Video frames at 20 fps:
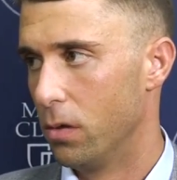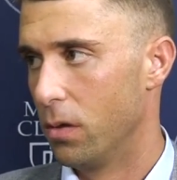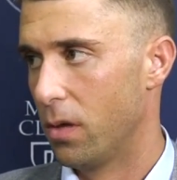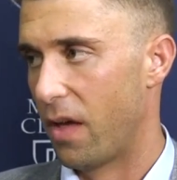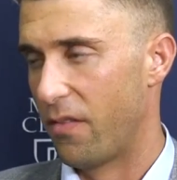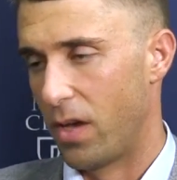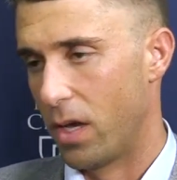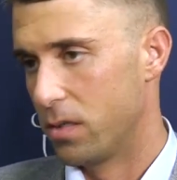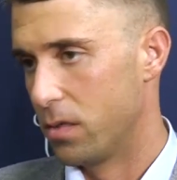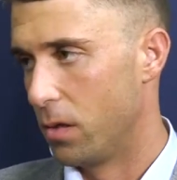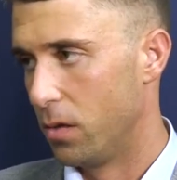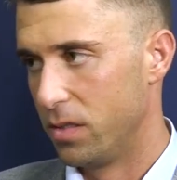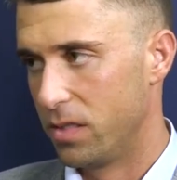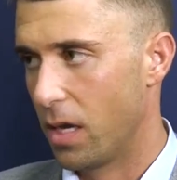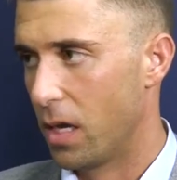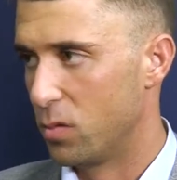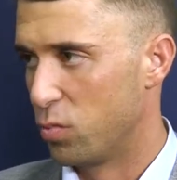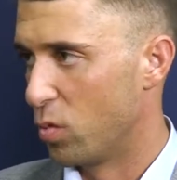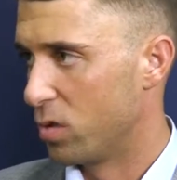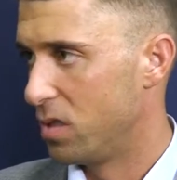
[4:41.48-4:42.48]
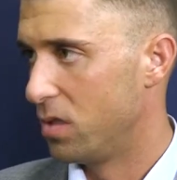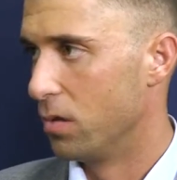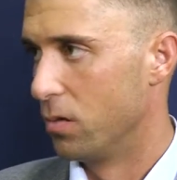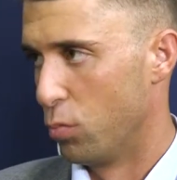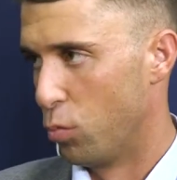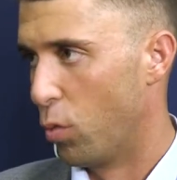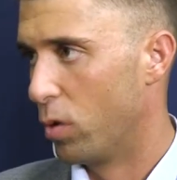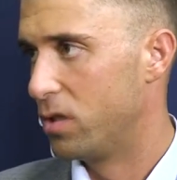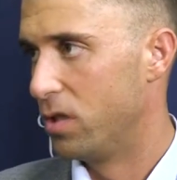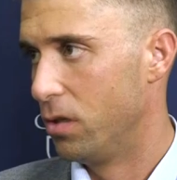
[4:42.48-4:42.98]
I've asked all these guys,
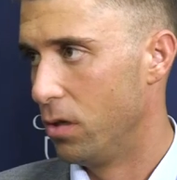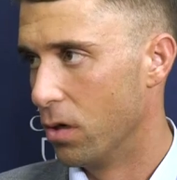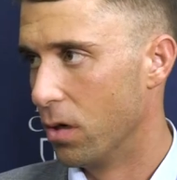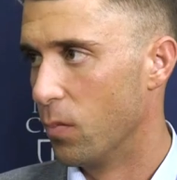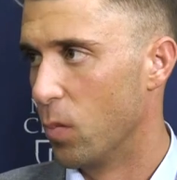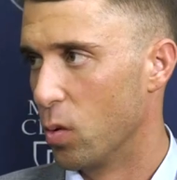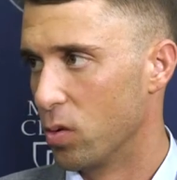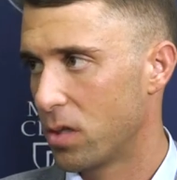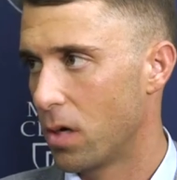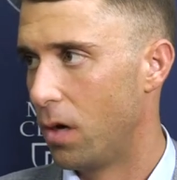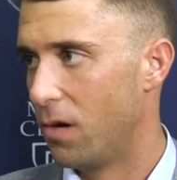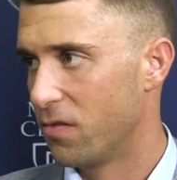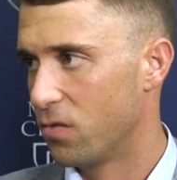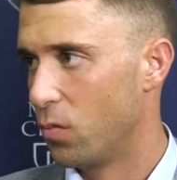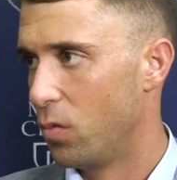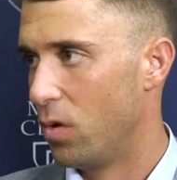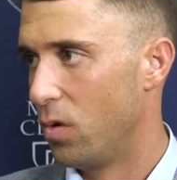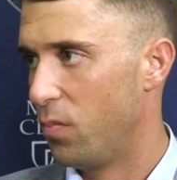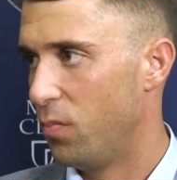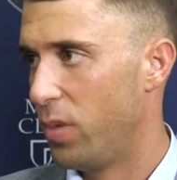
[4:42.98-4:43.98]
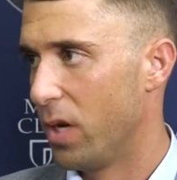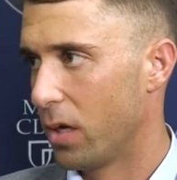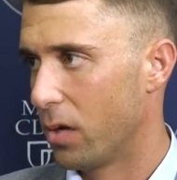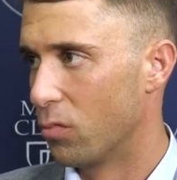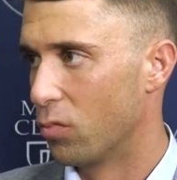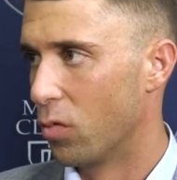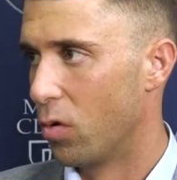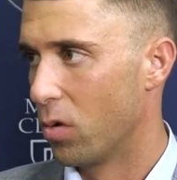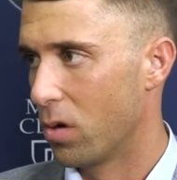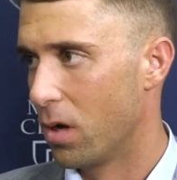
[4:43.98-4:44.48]
what's your most comfortable pick
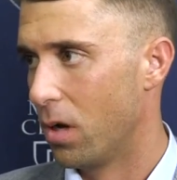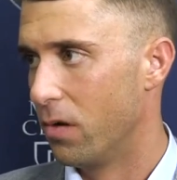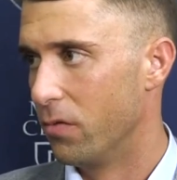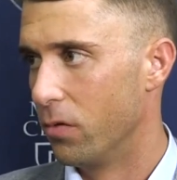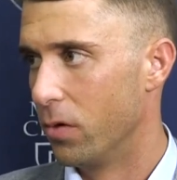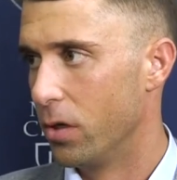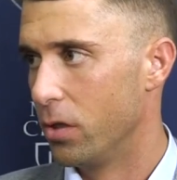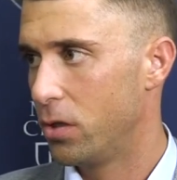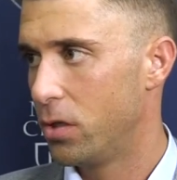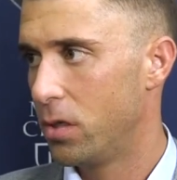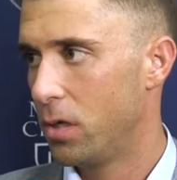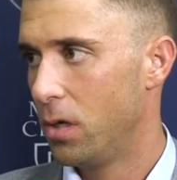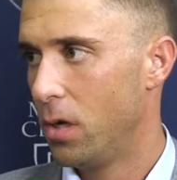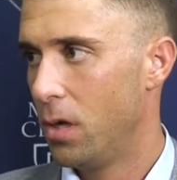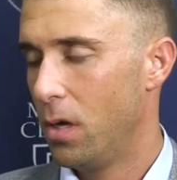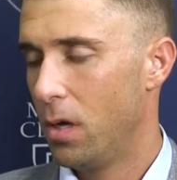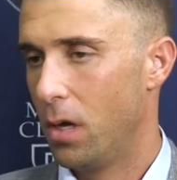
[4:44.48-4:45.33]
and roll coverage?